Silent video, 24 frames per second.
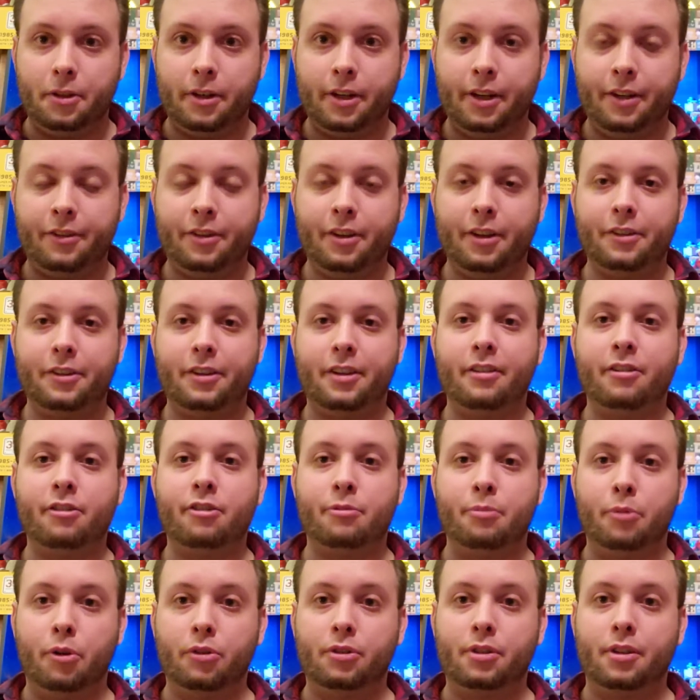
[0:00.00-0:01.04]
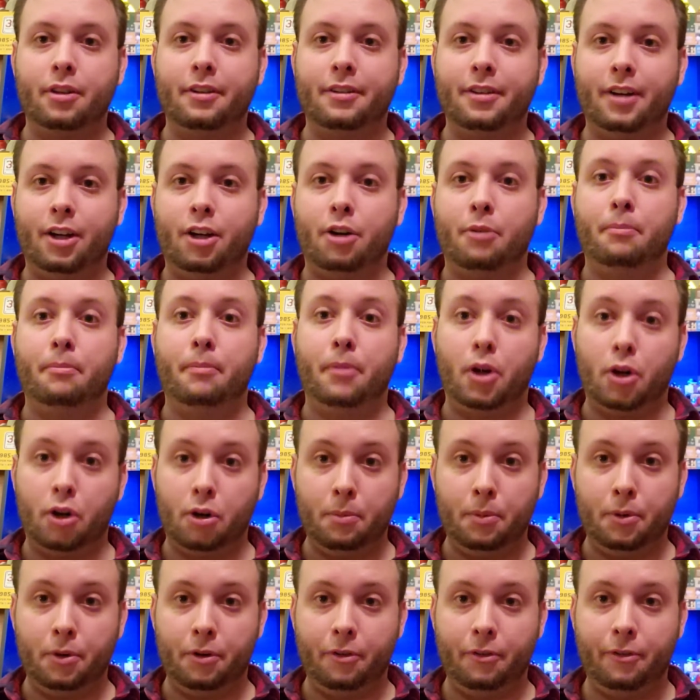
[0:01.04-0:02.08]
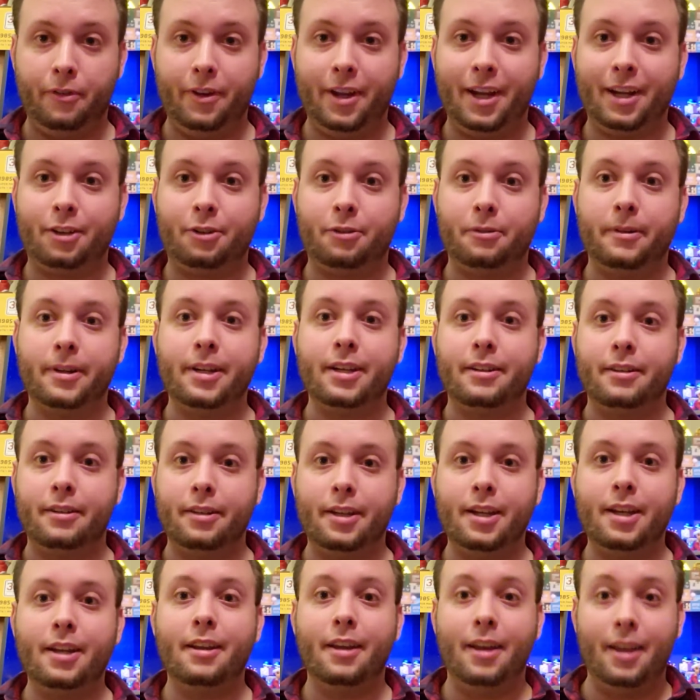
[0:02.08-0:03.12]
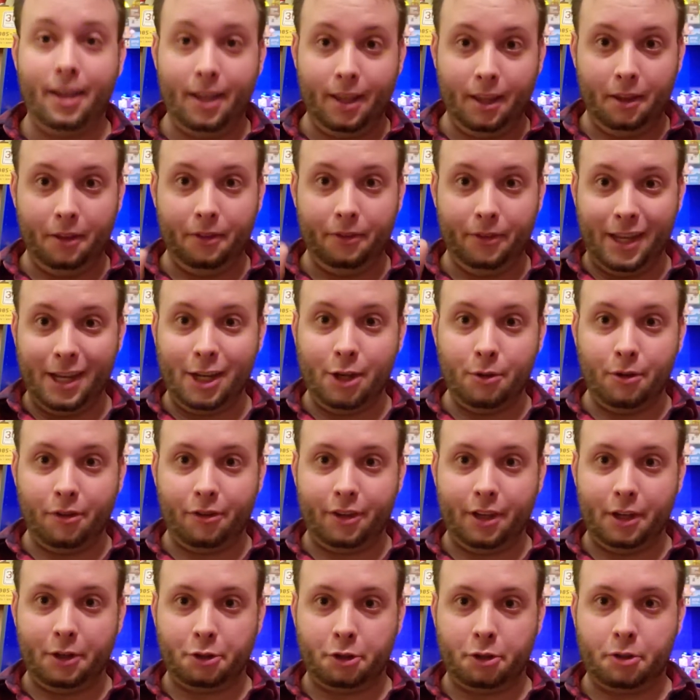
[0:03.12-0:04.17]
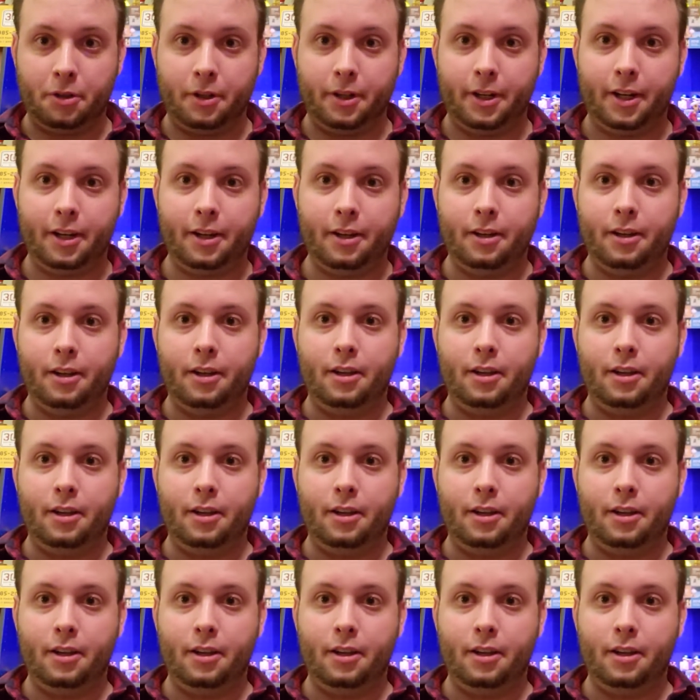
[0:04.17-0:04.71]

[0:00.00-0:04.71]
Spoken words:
He sounds like he smoked an entire Marlboro factory, indeed. Thank you, Nostalgia Critic.